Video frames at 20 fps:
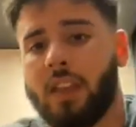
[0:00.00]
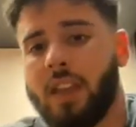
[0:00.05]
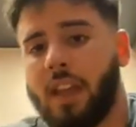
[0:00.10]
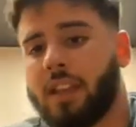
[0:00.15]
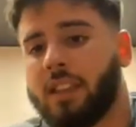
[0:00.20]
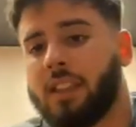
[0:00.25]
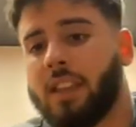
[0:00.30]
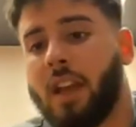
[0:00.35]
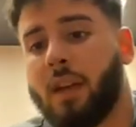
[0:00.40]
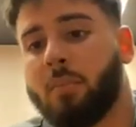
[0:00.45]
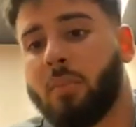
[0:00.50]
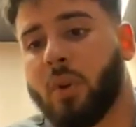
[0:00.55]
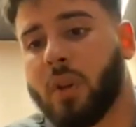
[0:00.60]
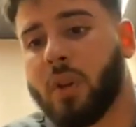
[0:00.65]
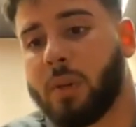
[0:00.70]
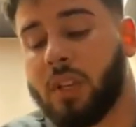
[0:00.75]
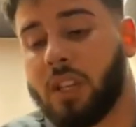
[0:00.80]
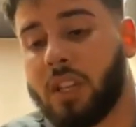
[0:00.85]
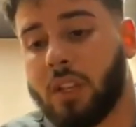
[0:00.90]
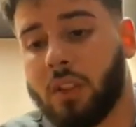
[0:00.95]
At that
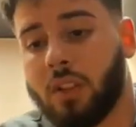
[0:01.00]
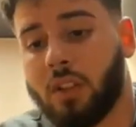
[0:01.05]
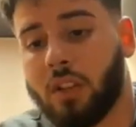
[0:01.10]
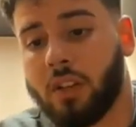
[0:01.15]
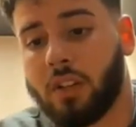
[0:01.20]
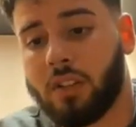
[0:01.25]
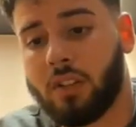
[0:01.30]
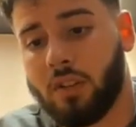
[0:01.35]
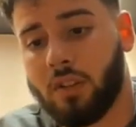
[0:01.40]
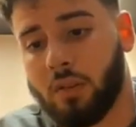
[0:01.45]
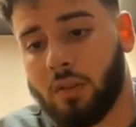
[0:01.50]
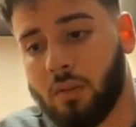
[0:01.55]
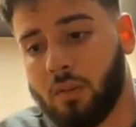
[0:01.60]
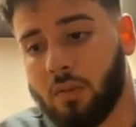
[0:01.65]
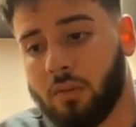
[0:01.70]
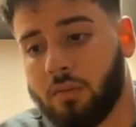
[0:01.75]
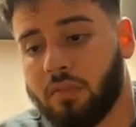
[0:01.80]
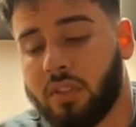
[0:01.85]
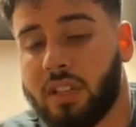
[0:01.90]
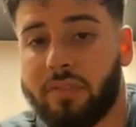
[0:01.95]
point, we can look
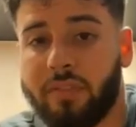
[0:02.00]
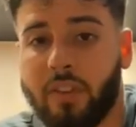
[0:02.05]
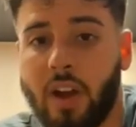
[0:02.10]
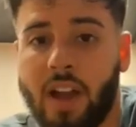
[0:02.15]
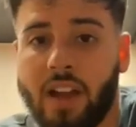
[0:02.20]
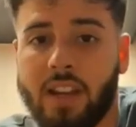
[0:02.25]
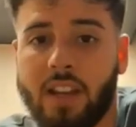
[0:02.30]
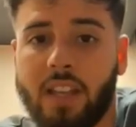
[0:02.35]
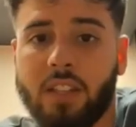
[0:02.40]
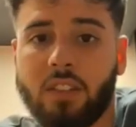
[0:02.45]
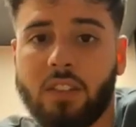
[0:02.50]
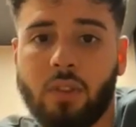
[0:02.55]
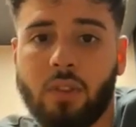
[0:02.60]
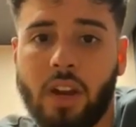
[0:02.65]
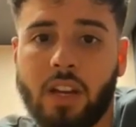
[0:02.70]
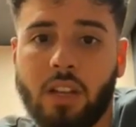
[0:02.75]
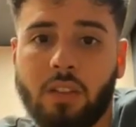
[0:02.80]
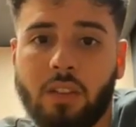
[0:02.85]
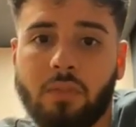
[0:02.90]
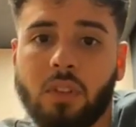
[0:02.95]
to refinance,
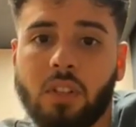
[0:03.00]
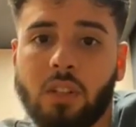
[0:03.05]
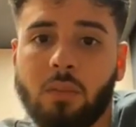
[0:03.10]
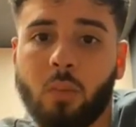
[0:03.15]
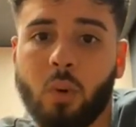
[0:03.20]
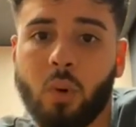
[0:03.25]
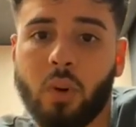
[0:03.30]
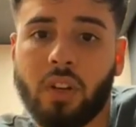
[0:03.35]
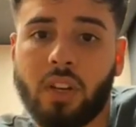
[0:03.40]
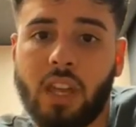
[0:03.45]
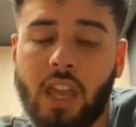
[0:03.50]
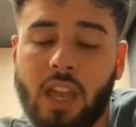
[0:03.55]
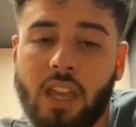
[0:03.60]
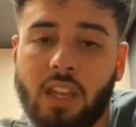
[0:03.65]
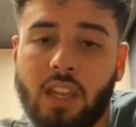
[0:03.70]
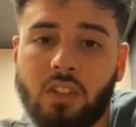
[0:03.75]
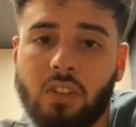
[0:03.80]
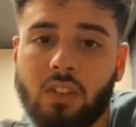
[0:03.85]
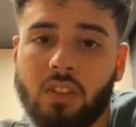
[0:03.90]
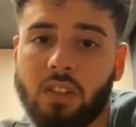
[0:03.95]
right? If you need more
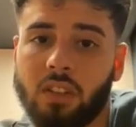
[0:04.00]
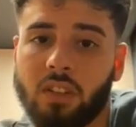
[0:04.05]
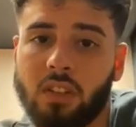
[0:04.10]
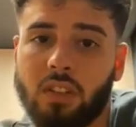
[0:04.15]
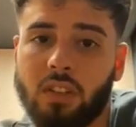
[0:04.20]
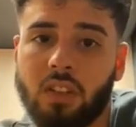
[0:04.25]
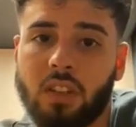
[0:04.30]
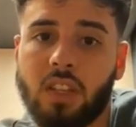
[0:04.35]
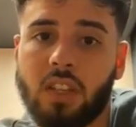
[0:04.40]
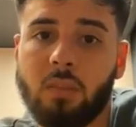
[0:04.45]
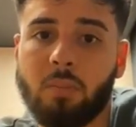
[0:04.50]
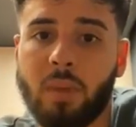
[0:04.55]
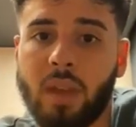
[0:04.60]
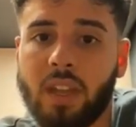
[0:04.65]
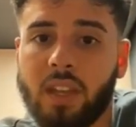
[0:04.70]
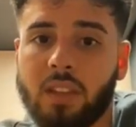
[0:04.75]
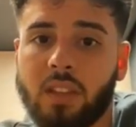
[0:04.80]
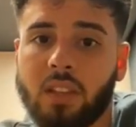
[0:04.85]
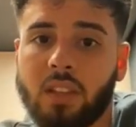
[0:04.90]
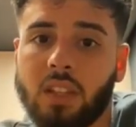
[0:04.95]
cash to keep
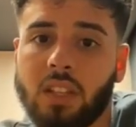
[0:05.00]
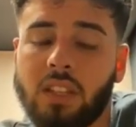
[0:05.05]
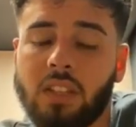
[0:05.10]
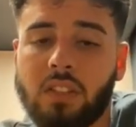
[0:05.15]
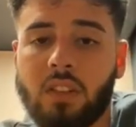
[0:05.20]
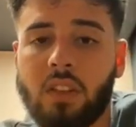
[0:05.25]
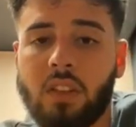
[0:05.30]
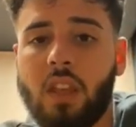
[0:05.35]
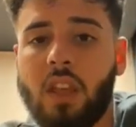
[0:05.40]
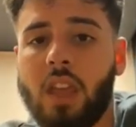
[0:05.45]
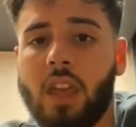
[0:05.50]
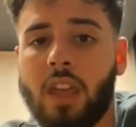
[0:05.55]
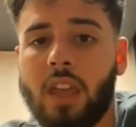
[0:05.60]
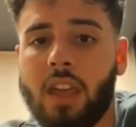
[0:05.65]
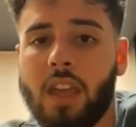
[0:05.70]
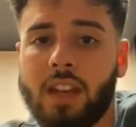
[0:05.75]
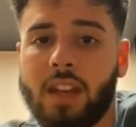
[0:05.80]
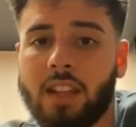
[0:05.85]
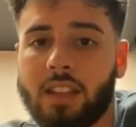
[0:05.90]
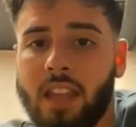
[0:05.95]
paying the lease.
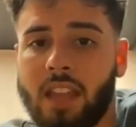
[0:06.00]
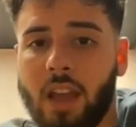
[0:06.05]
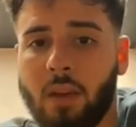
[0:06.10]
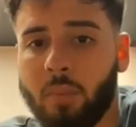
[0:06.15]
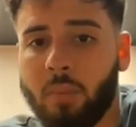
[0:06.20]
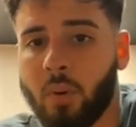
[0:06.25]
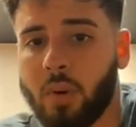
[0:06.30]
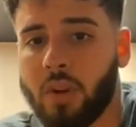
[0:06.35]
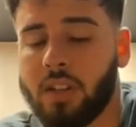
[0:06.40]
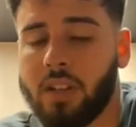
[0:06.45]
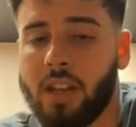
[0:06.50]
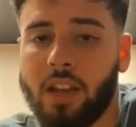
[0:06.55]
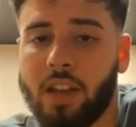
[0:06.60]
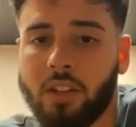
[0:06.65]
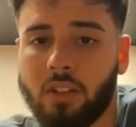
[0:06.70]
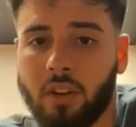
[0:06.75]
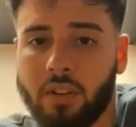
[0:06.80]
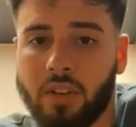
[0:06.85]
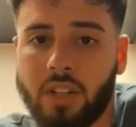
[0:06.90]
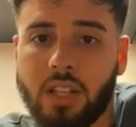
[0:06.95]
And at that point, now
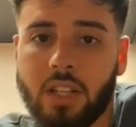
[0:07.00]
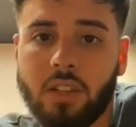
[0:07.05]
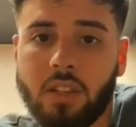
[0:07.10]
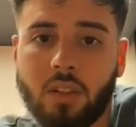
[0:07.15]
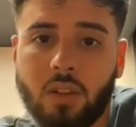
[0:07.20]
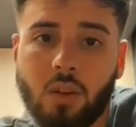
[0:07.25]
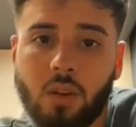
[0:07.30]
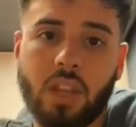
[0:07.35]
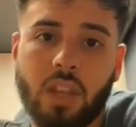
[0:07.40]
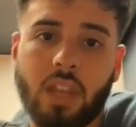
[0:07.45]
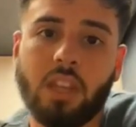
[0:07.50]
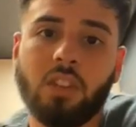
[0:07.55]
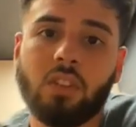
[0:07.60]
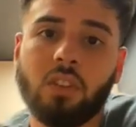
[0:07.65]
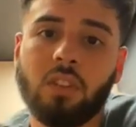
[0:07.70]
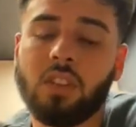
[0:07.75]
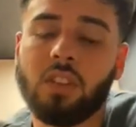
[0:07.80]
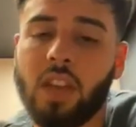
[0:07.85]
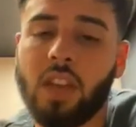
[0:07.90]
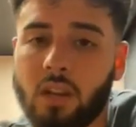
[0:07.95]
you're already in the
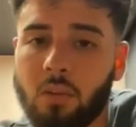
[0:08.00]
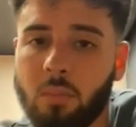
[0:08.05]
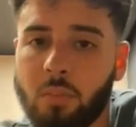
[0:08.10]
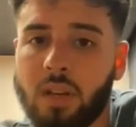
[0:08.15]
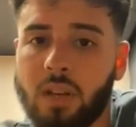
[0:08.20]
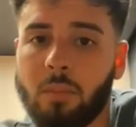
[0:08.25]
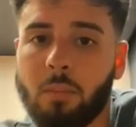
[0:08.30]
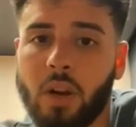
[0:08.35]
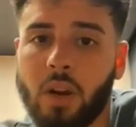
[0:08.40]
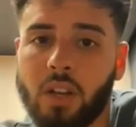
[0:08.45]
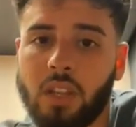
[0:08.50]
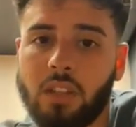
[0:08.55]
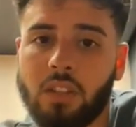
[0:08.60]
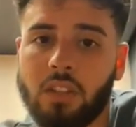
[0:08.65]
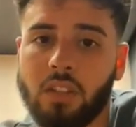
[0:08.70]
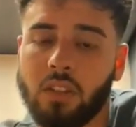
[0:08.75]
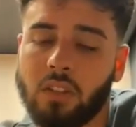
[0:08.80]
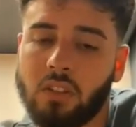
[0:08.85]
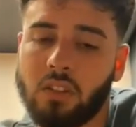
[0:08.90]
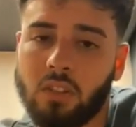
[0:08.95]
location. You had a bit of money
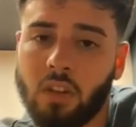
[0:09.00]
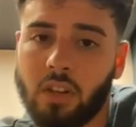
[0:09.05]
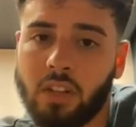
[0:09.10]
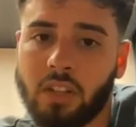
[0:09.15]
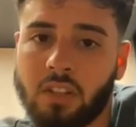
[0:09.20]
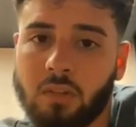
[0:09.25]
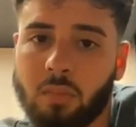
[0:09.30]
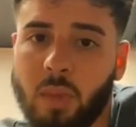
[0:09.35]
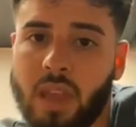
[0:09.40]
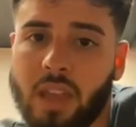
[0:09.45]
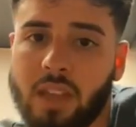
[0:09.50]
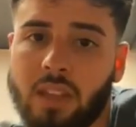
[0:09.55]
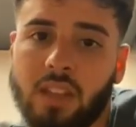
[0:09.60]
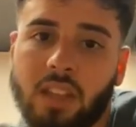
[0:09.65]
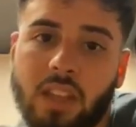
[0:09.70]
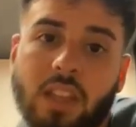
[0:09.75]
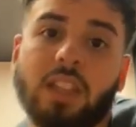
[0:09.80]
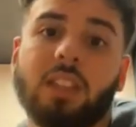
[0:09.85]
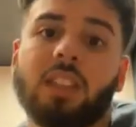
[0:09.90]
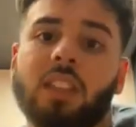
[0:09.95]
to start
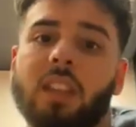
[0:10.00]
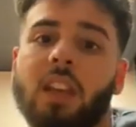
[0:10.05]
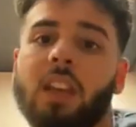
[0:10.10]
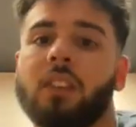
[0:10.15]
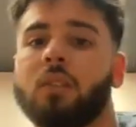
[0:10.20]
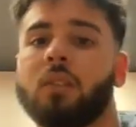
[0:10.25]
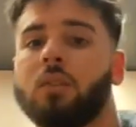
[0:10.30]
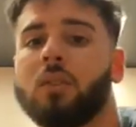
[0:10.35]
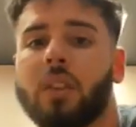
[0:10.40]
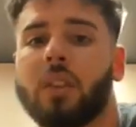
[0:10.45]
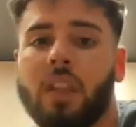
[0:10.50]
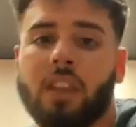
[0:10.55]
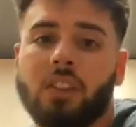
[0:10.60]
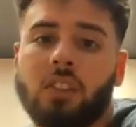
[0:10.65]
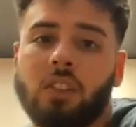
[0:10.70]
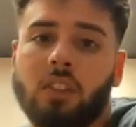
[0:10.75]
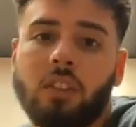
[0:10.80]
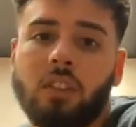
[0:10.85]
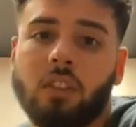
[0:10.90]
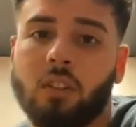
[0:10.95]
expanding into that new
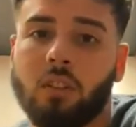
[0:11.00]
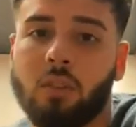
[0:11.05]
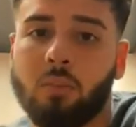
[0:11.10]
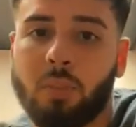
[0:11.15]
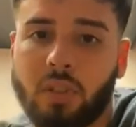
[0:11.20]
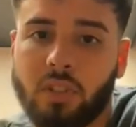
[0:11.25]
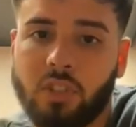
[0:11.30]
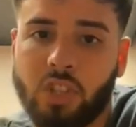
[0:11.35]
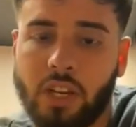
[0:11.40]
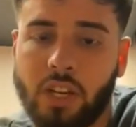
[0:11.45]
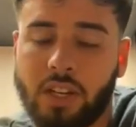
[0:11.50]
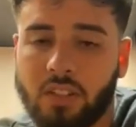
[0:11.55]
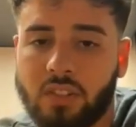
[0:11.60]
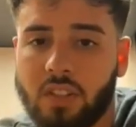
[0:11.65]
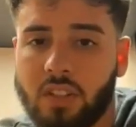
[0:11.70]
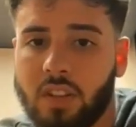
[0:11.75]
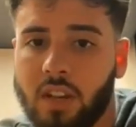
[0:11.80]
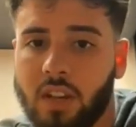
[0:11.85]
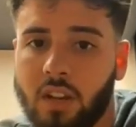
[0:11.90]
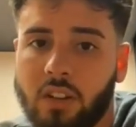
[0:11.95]
location. You put chairs
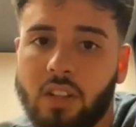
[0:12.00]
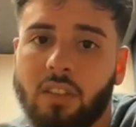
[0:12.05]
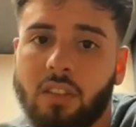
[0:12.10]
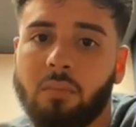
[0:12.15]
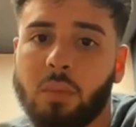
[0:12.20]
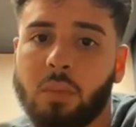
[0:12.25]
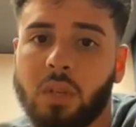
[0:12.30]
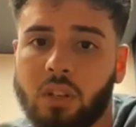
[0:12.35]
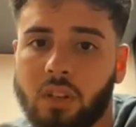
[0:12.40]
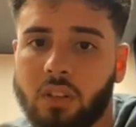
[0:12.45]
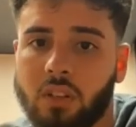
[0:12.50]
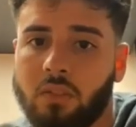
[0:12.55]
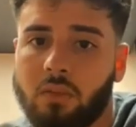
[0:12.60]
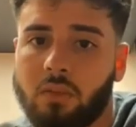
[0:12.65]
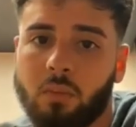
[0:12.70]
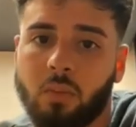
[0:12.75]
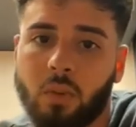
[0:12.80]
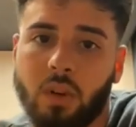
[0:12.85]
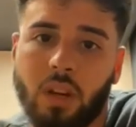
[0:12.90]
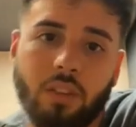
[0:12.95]
in there, have
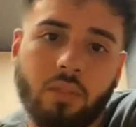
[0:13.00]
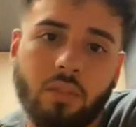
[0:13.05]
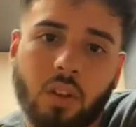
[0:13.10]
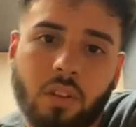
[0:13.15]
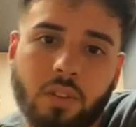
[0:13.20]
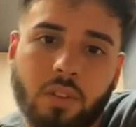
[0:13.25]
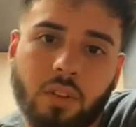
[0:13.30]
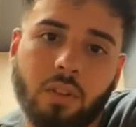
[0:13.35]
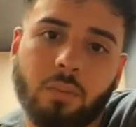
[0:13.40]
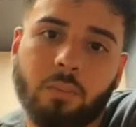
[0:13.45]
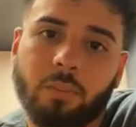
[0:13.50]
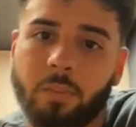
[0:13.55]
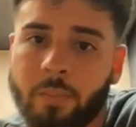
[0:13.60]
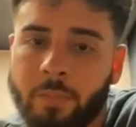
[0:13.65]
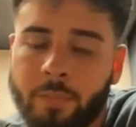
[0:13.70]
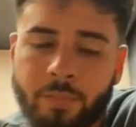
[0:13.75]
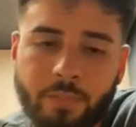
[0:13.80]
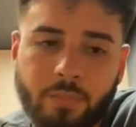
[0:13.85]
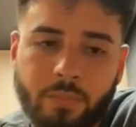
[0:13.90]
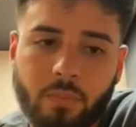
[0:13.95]
mirrors, whatever other,
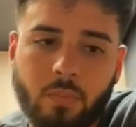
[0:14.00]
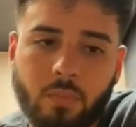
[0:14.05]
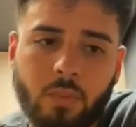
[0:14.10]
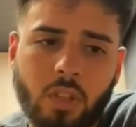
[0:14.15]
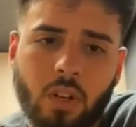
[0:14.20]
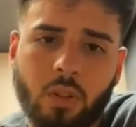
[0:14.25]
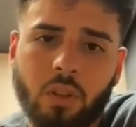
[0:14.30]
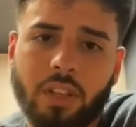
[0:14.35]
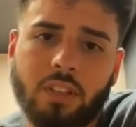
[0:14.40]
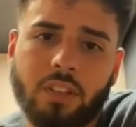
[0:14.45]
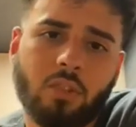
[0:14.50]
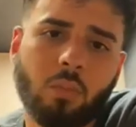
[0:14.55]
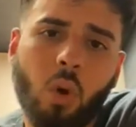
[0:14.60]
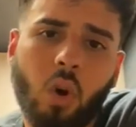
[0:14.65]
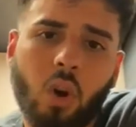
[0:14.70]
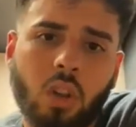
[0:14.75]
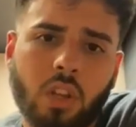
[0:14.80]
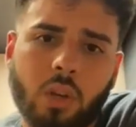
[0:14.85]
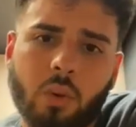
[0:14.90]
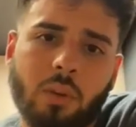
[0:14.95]
like
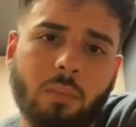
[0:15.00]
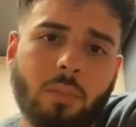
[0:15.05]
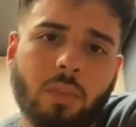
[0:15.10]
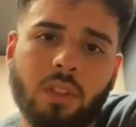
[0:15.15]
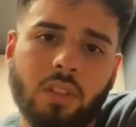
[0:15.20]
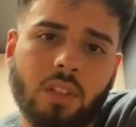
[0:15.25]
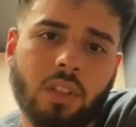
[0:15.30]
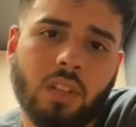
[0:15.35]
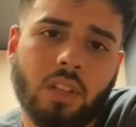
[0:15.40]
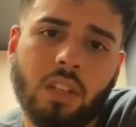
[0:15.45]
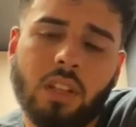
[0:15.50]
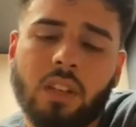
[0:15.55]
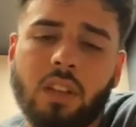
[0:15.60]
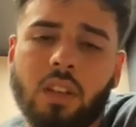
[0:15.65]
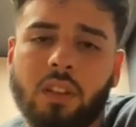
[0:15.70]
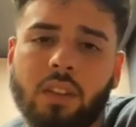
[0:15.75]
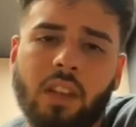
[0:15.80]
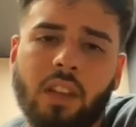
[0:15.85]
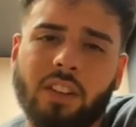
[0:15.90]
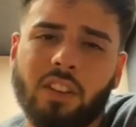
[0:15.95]
small equipment you need.
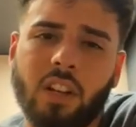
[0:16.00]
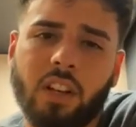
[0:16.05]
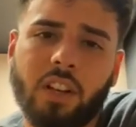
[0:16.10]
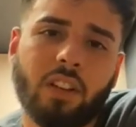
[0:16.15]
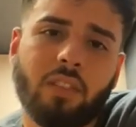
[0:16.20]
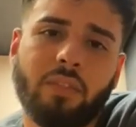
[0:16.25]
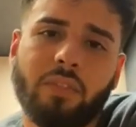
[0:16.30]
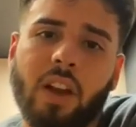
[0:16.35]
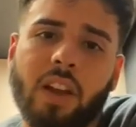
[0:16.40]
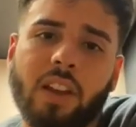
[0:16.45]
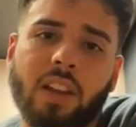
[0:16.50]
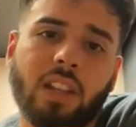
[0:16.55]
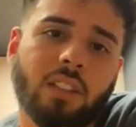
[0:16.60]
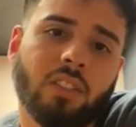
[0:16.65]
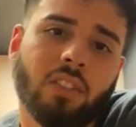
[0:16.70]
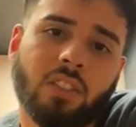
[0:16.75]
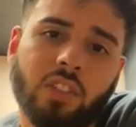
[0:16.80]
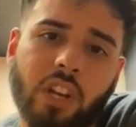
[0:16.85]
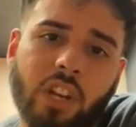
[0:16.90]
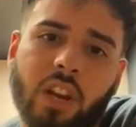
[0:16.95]
You're not going to
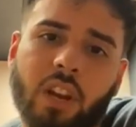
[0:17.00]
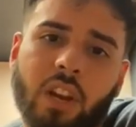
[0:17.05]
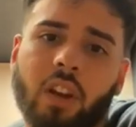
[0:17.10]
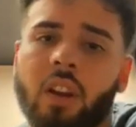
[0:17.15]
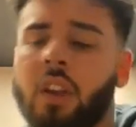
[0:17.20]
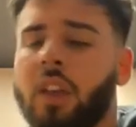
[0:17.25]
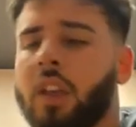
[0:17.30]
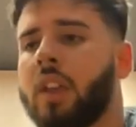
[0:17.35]
finance a chair.